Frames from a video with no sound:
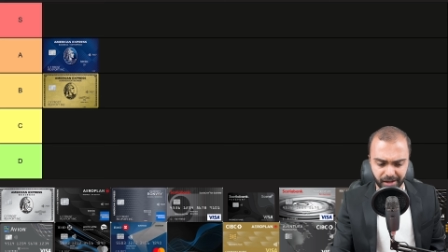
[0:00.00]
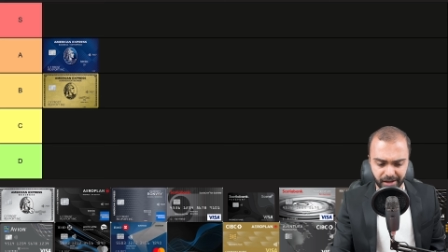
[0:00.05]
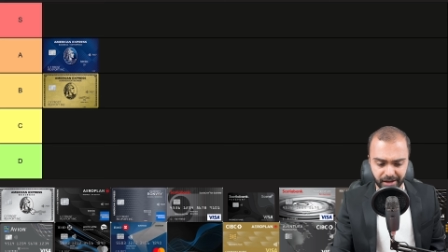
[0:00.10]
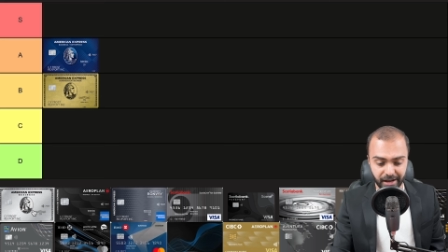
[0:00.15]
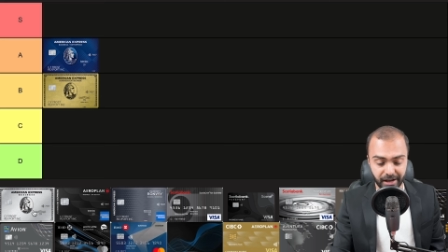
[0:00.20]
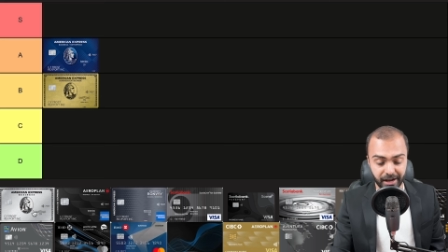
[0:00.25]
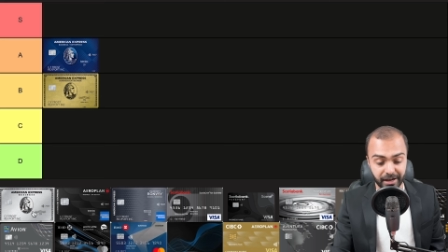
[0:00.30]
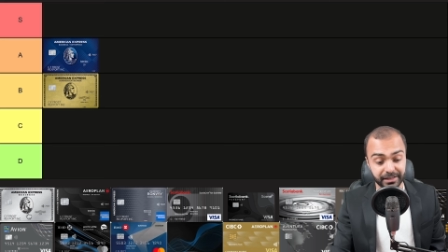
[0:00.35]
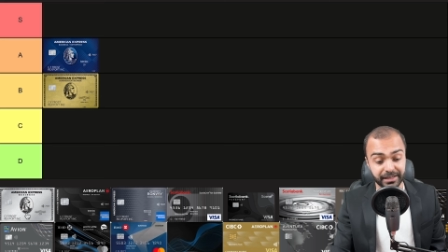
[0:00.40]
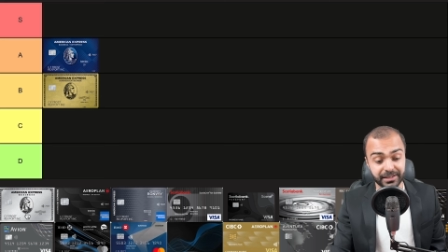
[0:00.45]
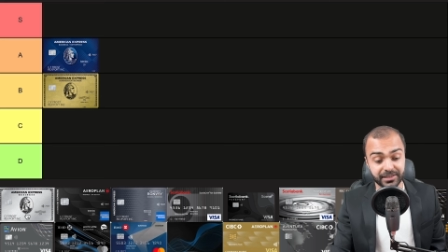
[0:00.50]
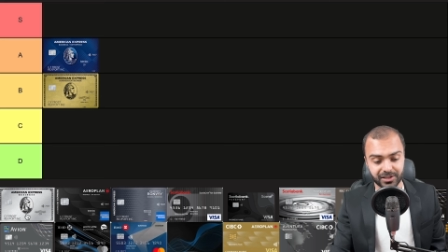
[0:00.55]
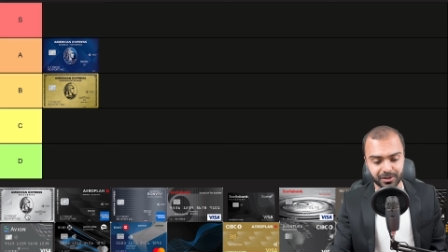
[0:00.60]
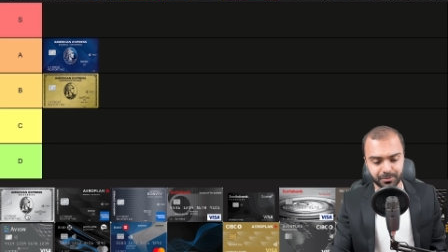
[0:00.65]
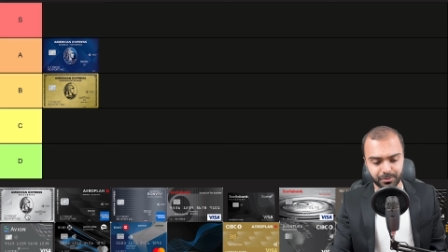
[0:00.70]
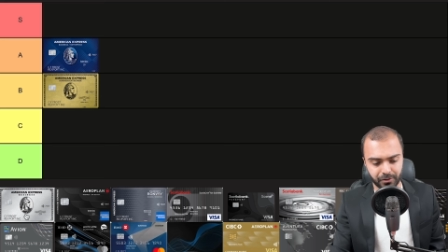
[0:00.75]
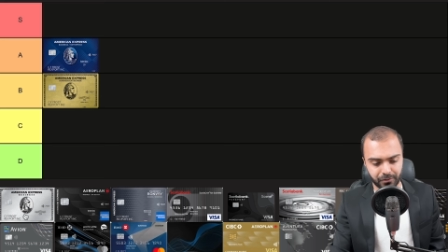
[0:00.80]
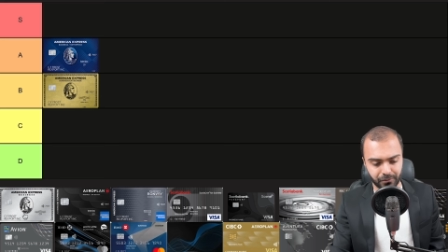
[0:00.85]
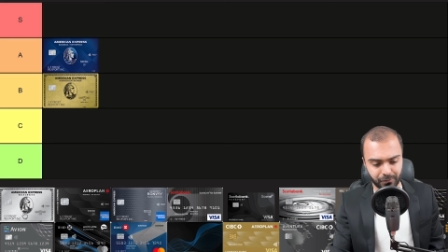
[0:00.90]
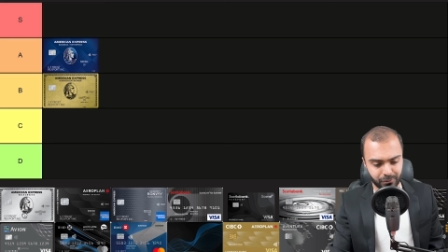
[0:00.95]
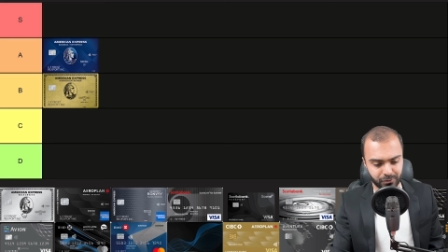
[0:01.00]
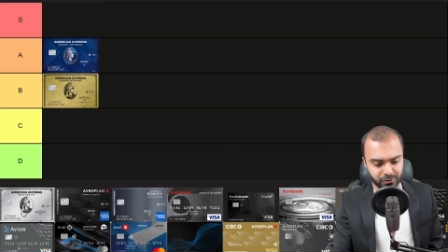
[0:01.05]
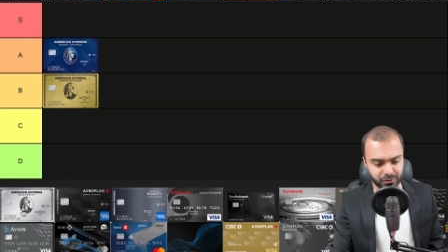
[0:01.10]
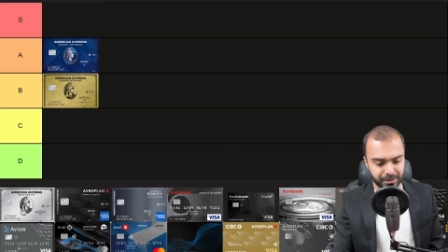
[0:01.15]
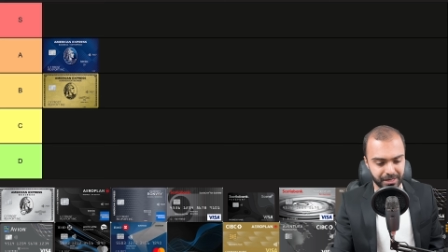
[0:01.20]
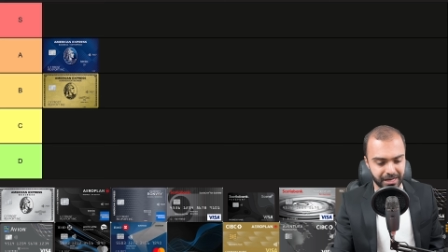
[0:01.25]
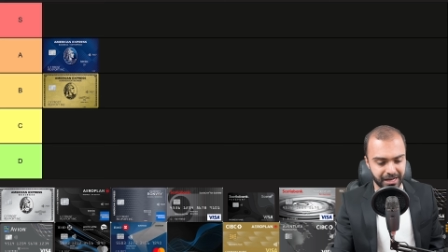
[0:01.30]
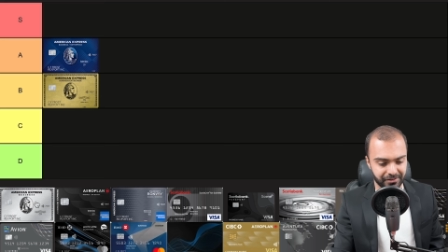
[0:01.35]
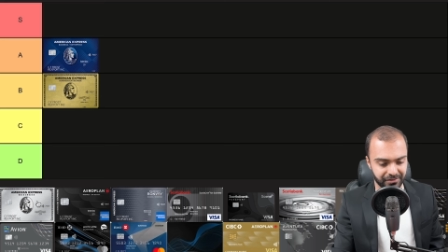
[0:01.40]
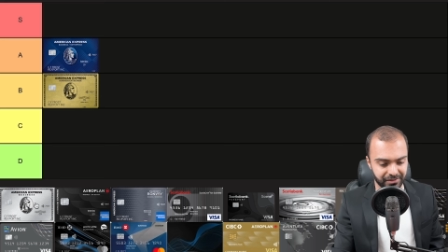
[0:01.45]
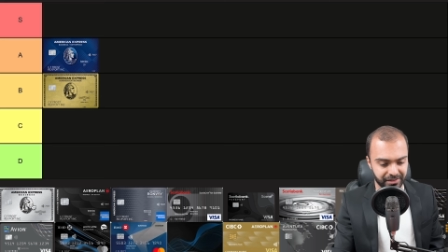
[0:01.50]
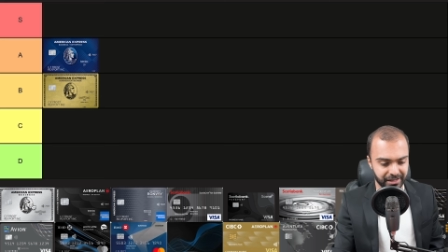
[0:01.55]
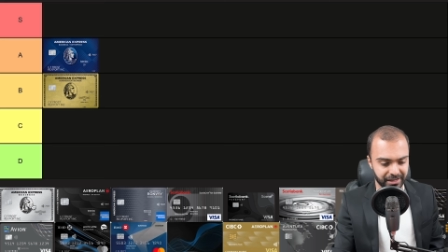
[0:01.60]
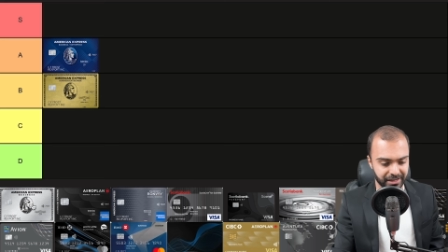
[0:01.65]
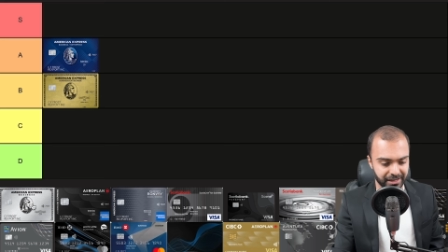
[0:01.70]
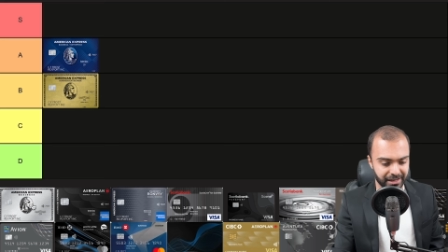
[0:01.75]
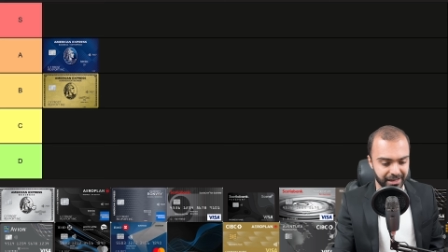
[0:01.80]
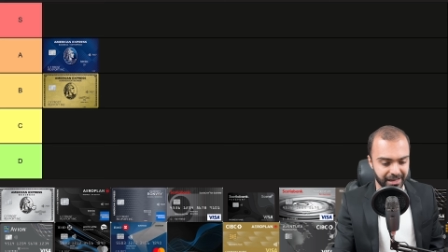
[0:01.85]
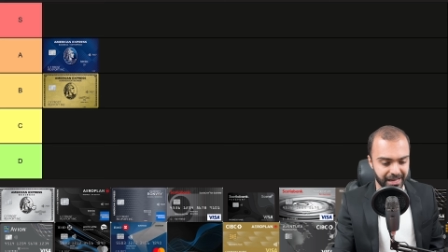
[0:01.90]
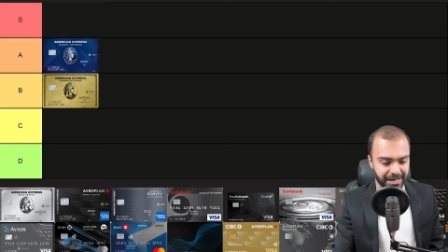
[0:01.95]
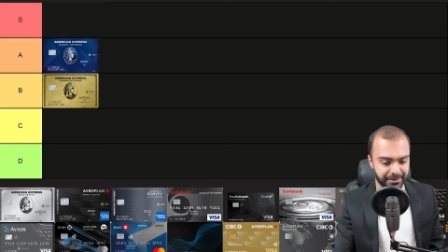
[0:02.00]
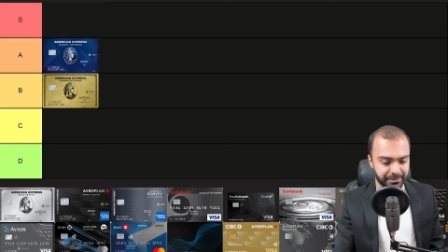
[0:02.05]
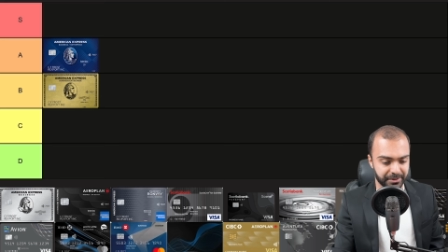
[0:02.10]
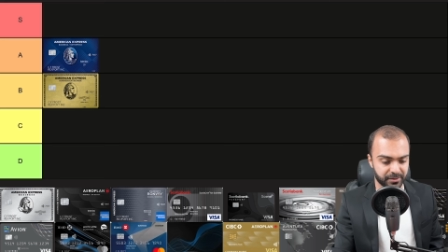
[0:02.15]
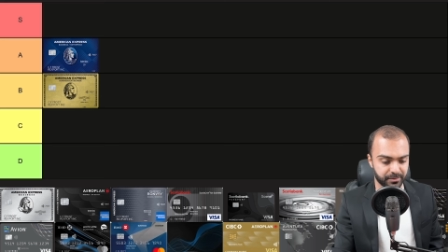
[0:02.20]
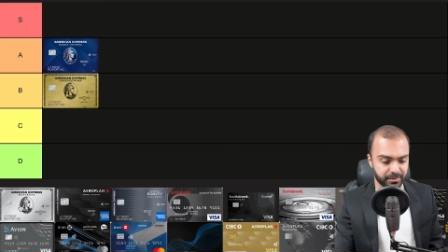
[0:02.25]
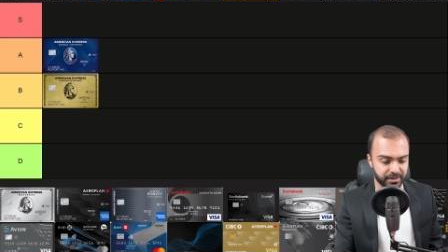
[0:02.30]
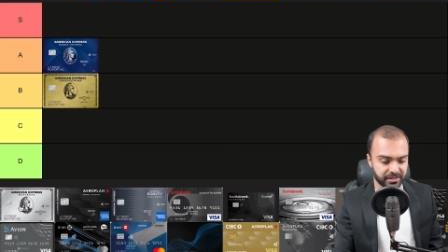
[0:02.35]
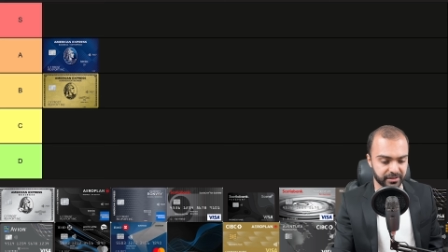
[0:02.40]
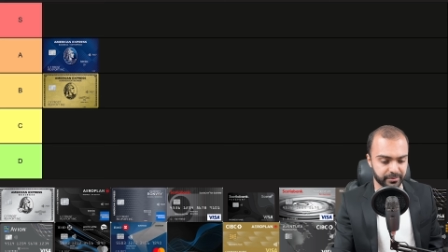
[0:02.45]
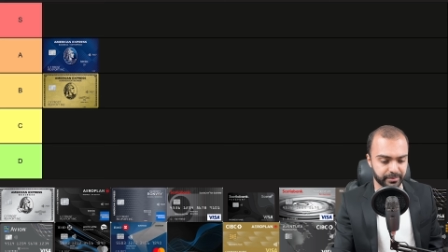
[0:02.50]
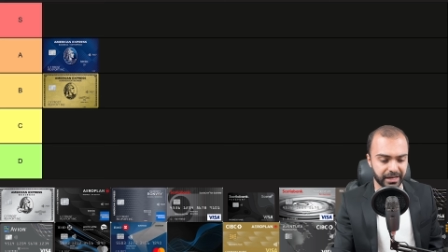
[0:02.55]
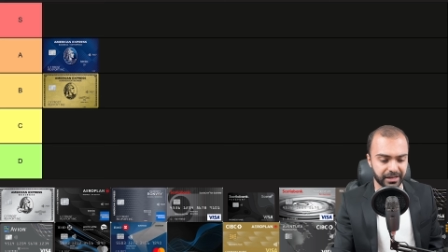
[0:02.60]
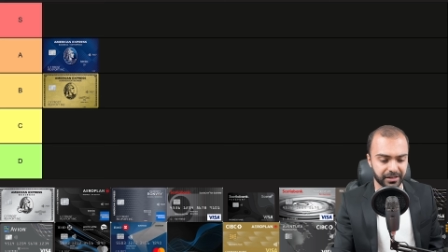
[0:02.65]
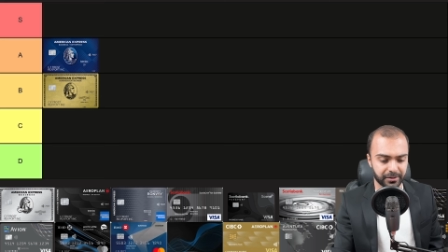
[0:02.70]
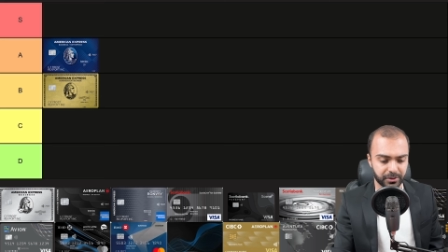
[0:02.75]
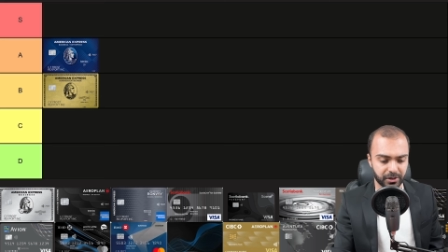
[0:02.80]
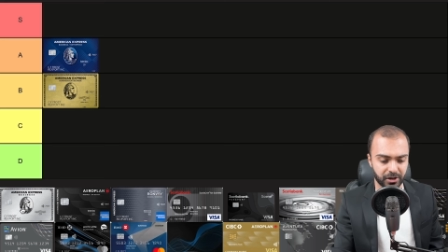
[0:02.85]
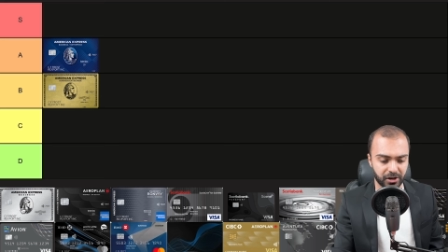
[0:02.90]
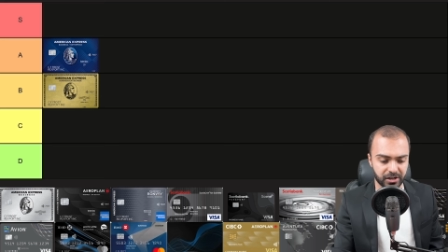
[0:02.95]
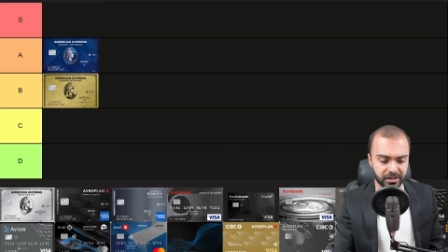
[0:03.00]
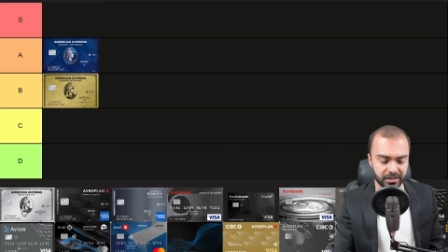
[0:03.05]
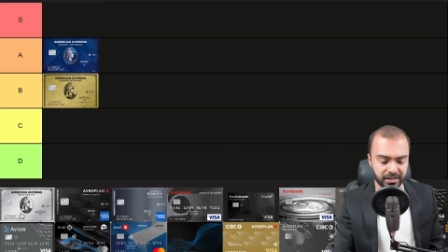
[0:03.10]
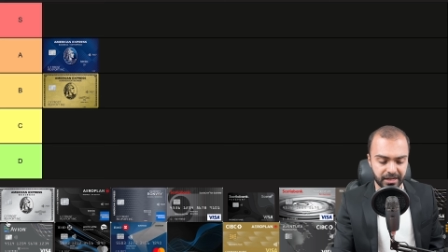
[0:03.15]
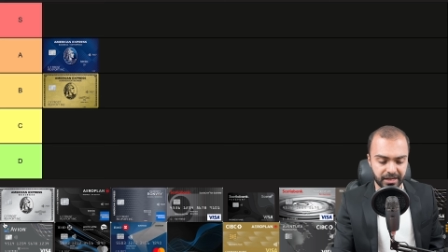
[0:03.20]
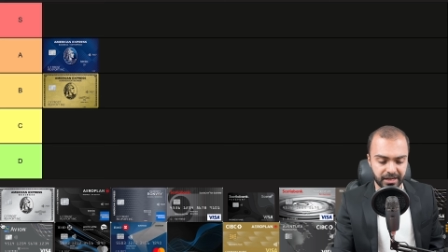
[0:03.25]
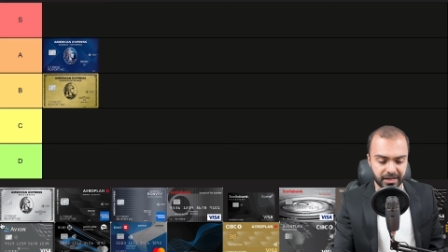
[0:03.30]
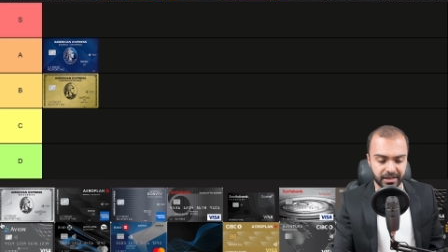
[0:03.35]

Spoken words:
Next up, of course, we have the Amex Business Platinum card.